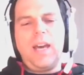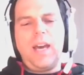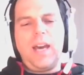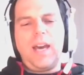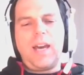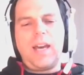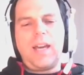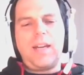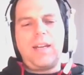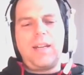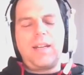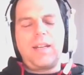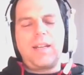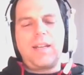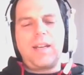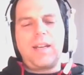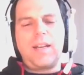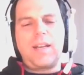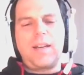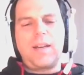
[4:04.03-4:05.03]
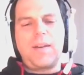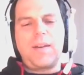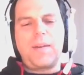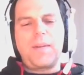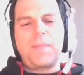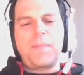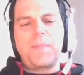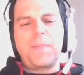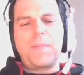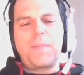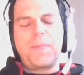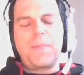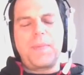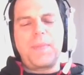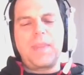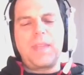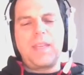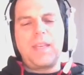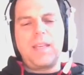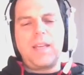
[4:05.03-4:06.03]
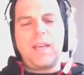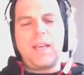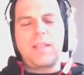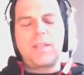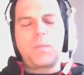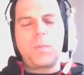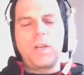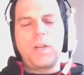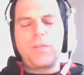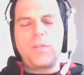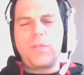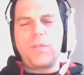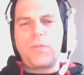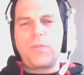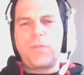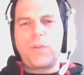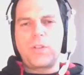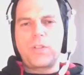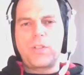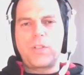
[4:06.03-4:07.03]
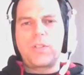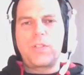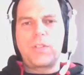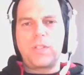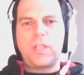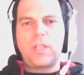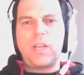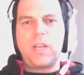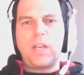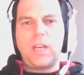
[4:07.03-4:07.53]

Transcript: and um, as one of the first uh,